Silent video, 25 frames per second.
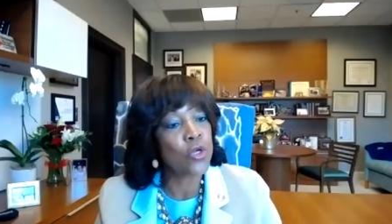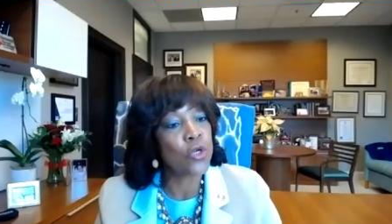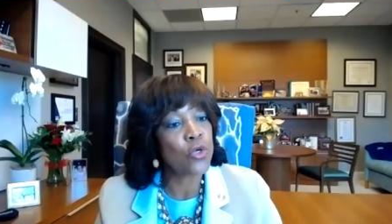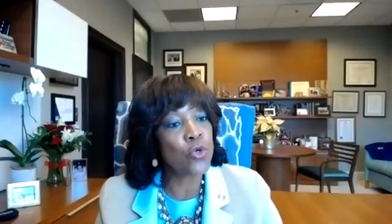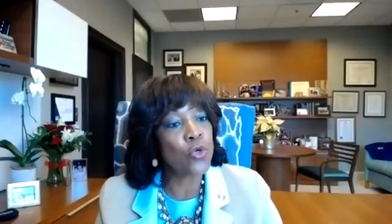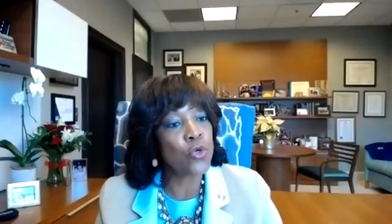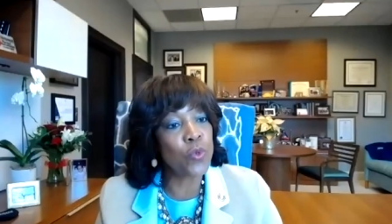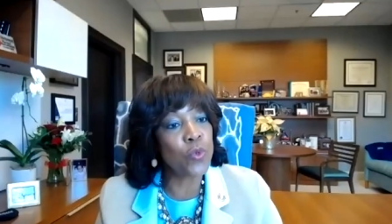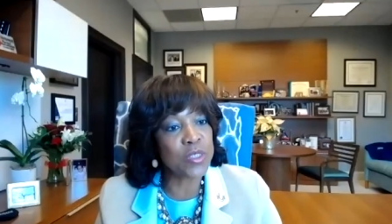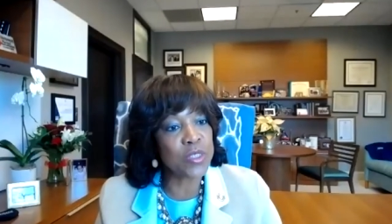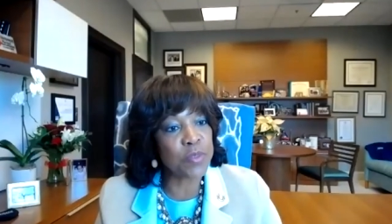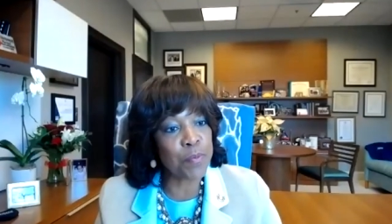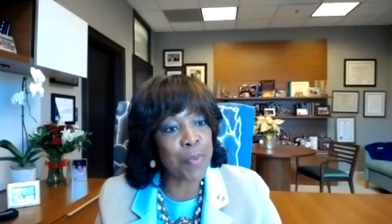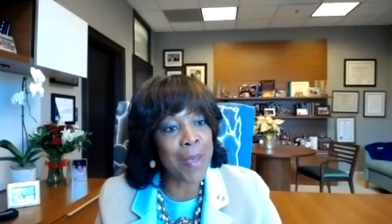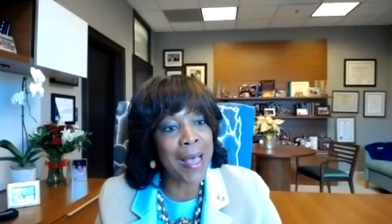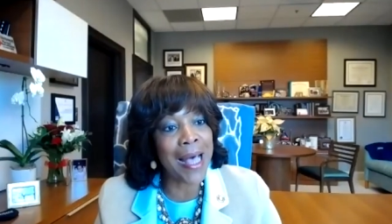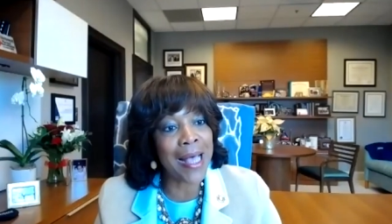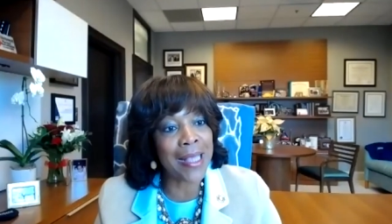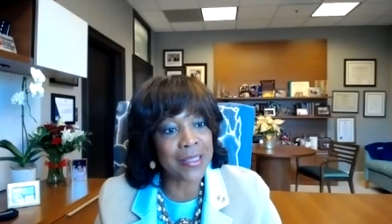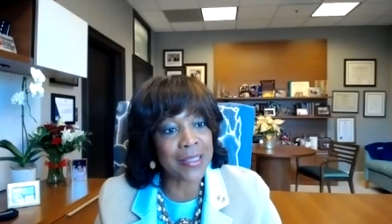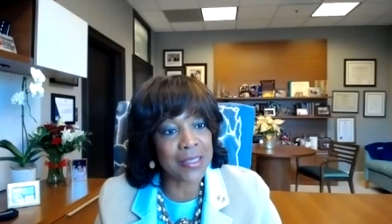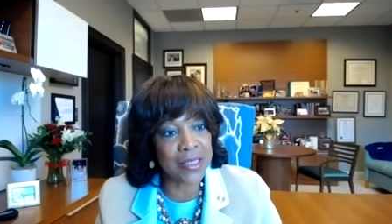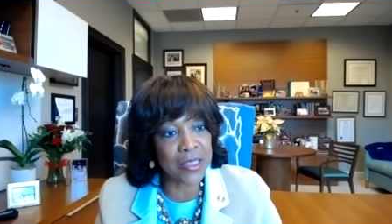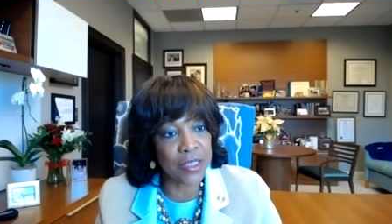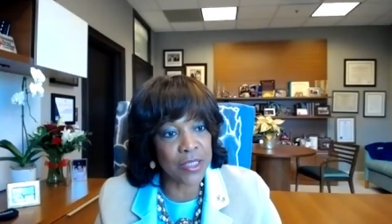who was
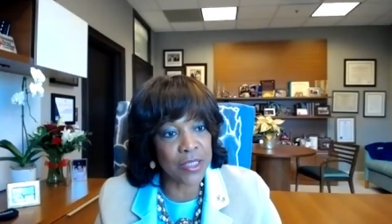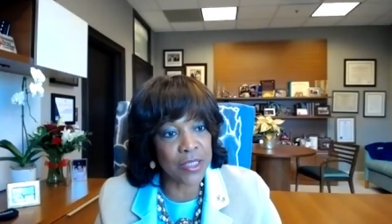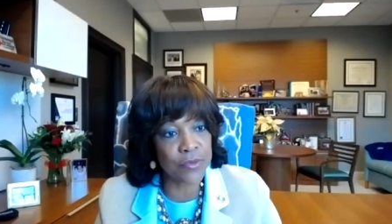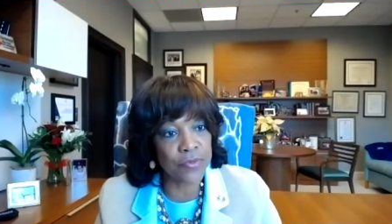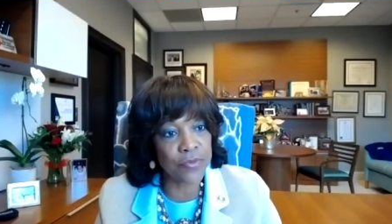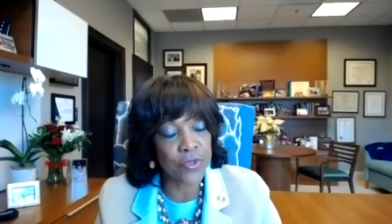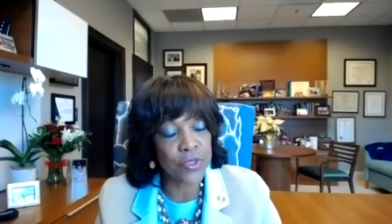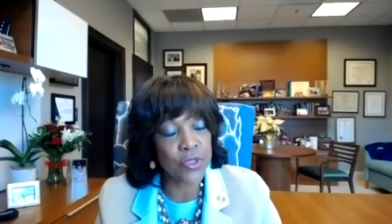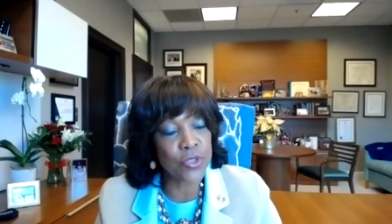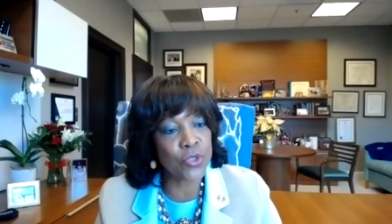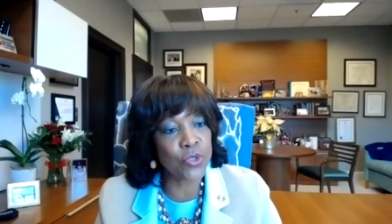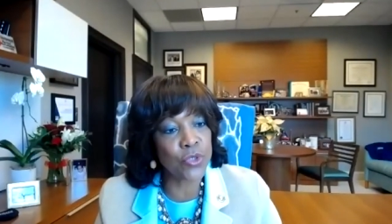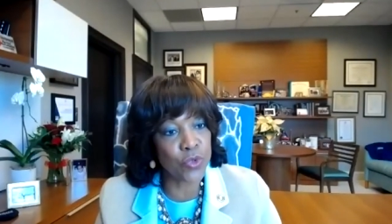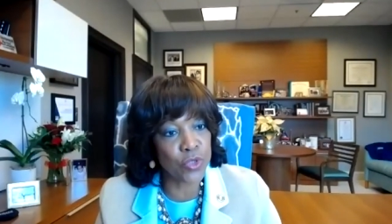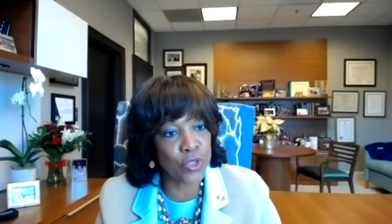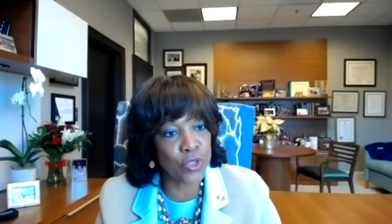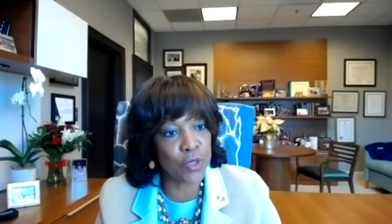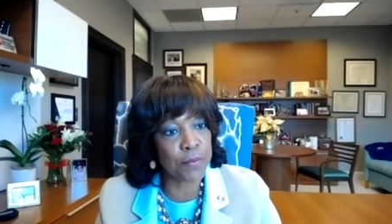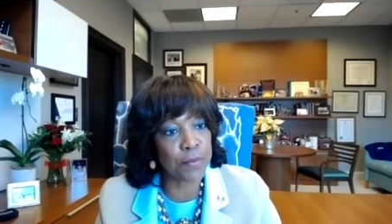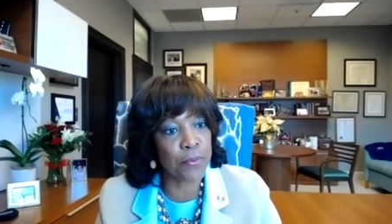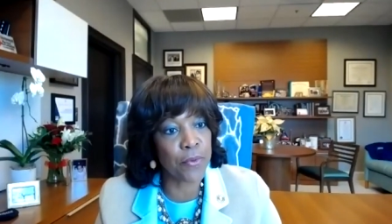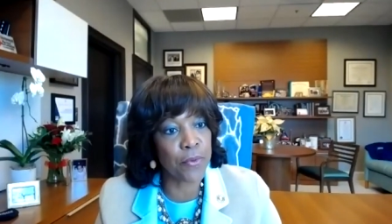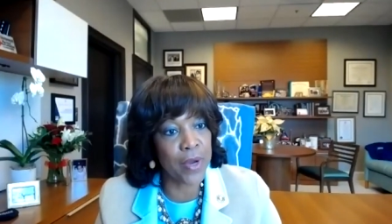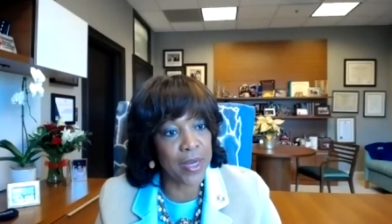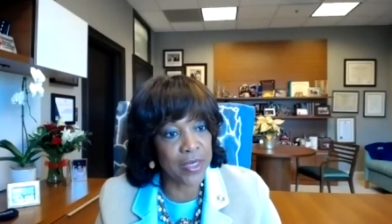positive during
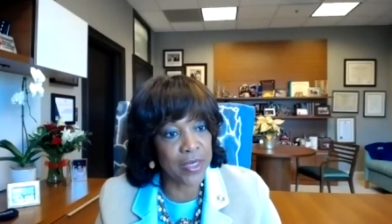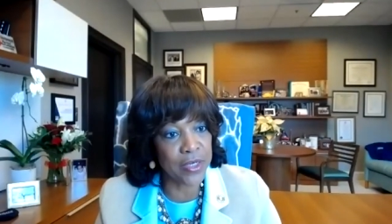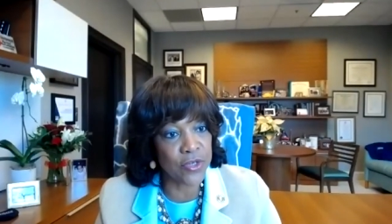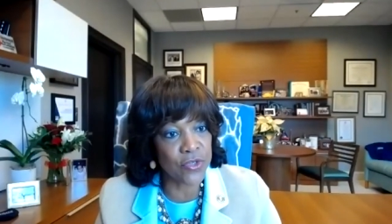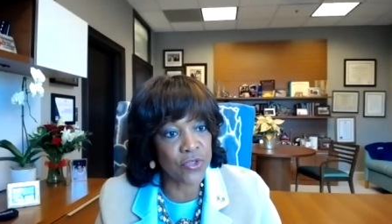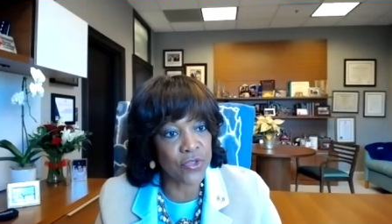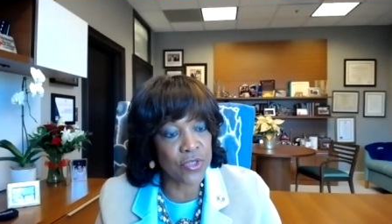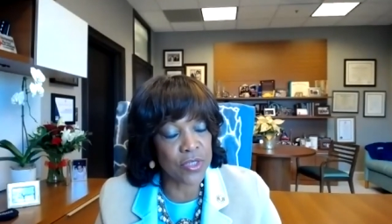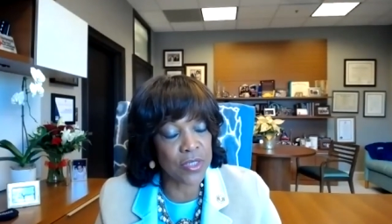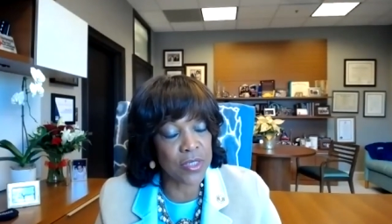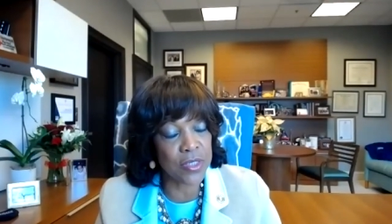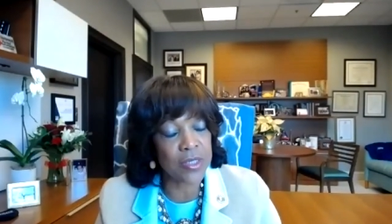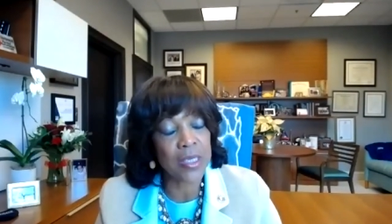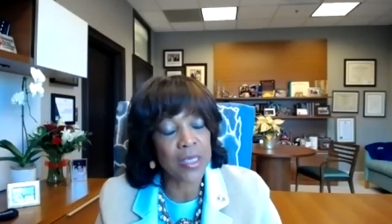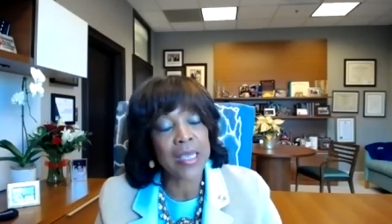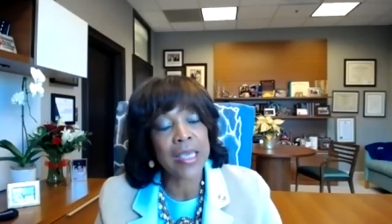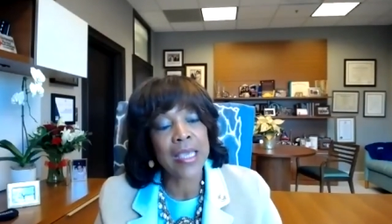her pregnancy,